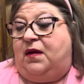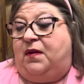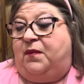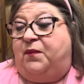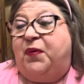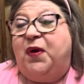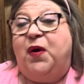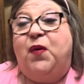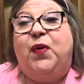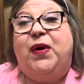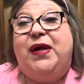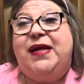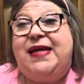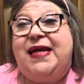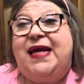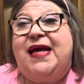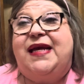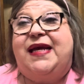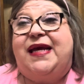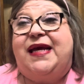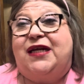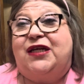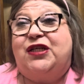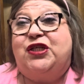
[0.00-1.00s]
But we
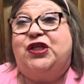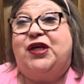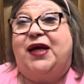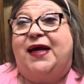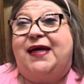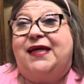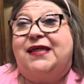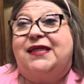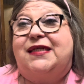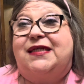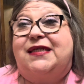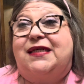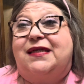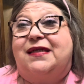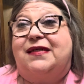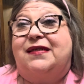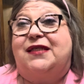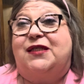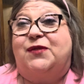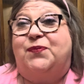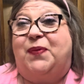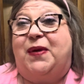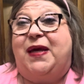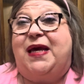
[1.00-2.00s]
did get a chance to
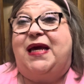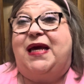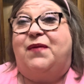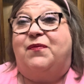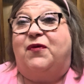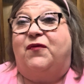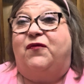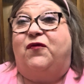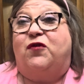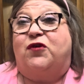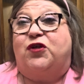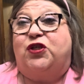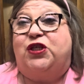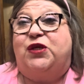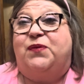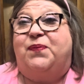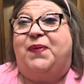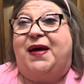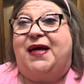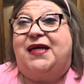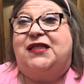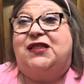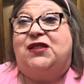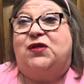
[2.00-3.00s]
speak before she
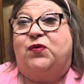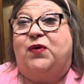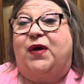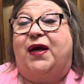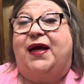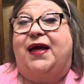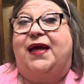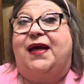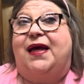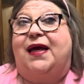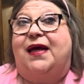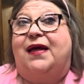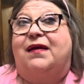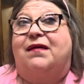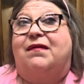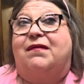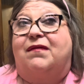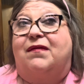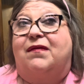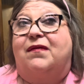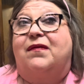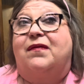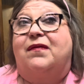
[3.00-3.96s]
passed away and